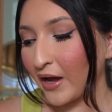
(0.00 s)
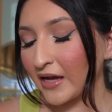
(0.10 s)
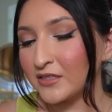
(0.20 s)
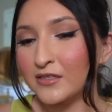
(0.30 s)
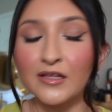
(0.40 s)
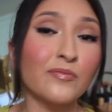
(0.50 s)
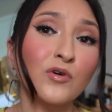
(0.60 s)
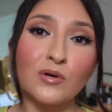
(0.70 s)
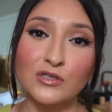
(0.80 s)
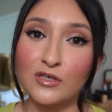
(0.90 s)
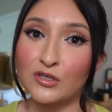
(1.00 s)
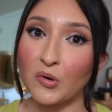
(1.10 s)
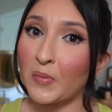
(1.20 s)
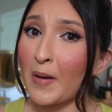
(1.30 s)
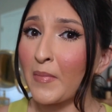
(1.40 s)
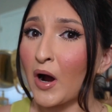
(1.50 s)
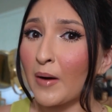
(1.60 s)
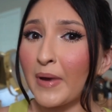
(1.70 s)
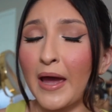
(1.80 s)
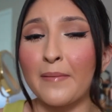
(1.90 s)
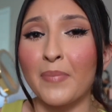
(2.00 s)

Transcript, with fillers: I just loved going to the store with my mom and